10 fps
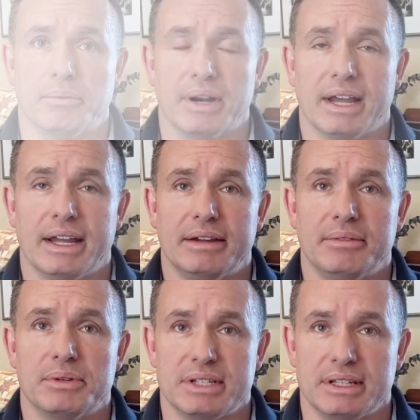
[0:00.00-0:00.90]
When I
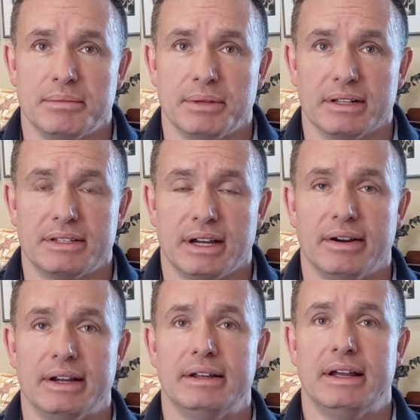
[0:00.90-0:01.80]
was in the
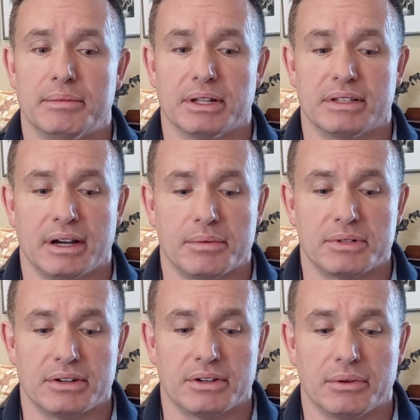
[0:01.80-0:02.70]
military
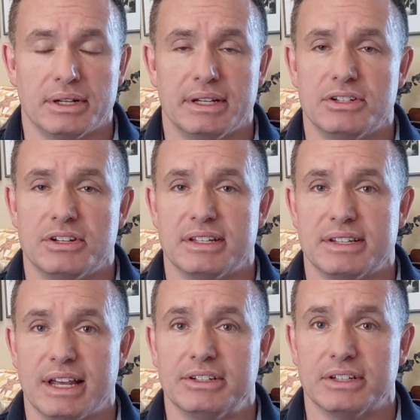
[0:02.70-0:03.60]
was undergoing
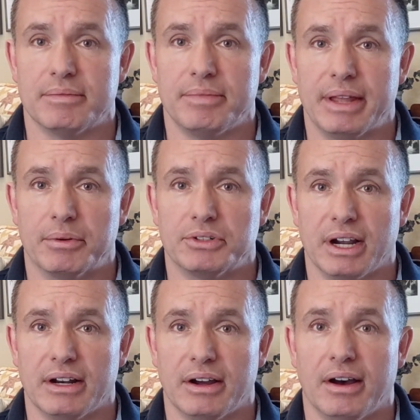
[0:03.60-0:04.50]
digitization. They were
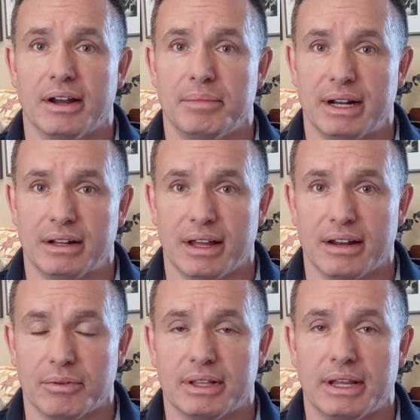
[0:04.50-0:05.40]
trying to automate a
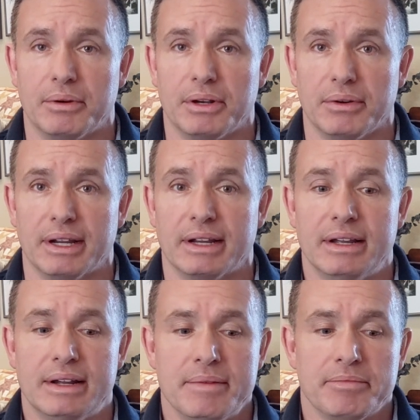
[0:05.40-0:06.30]
lot of what they were
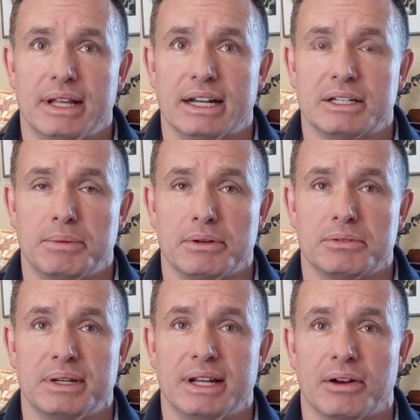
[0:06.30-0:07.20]
doing, but that
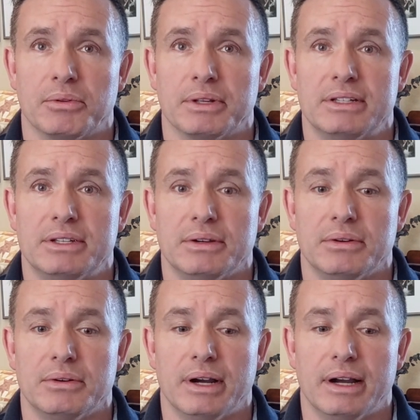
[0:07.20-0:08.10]
exposed me not only
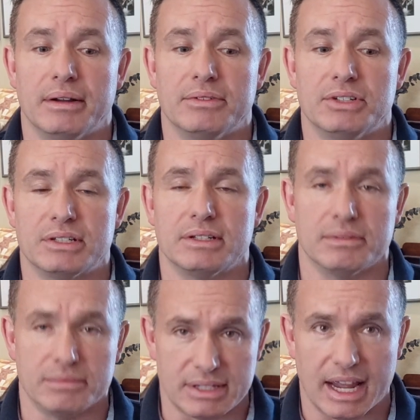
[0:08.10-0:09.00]
to just
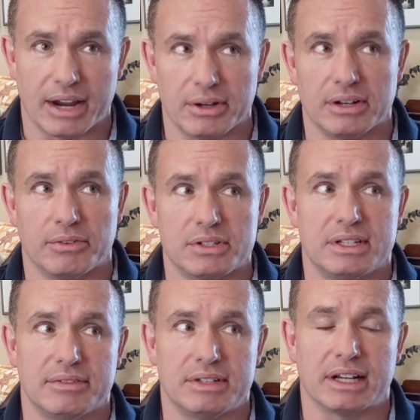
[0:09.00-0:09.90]
a staggering
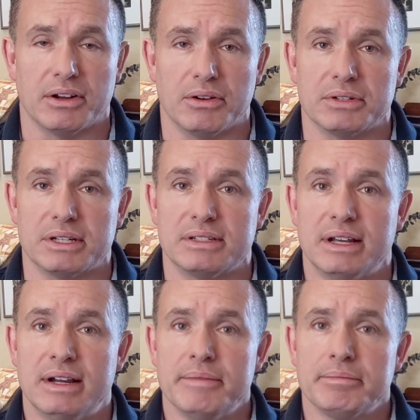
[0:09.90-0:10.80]
diversity of technologies,
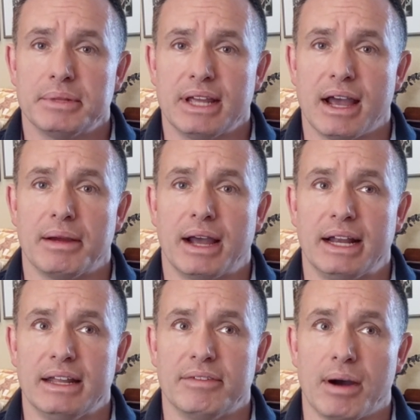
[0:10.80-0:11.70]
but the
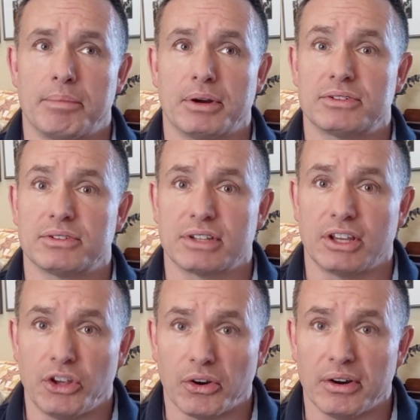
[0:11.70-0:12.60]
idea of operational
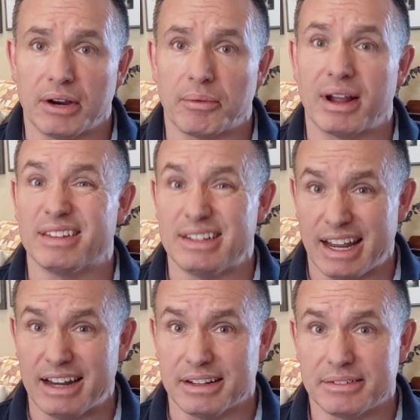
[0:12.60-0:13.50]
security around the
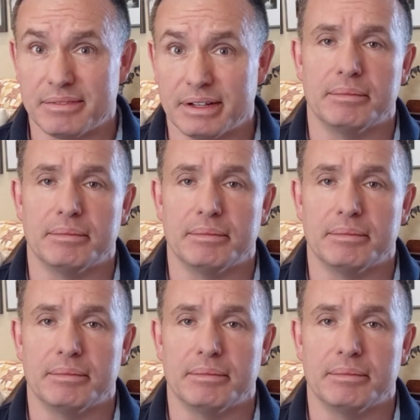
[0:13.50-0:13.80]
data.